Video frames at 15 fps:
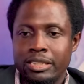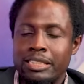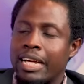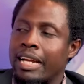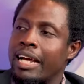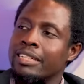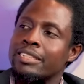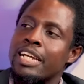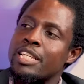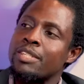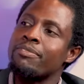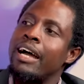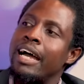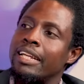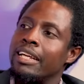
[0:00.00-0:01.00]
that are
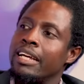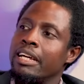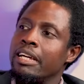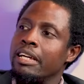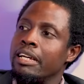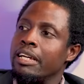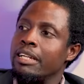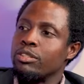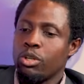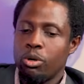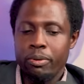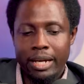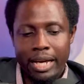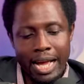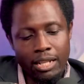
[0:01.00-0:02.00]
transferred. So
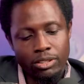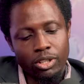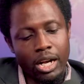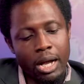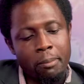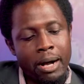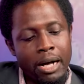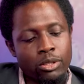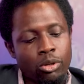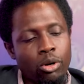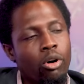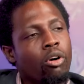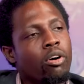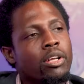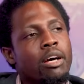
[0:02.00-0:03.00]
we can't talk about,
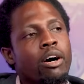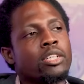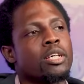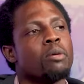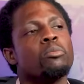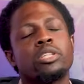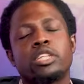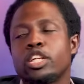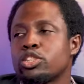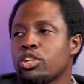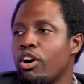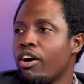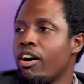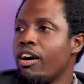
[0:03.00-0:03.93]
there was a mutation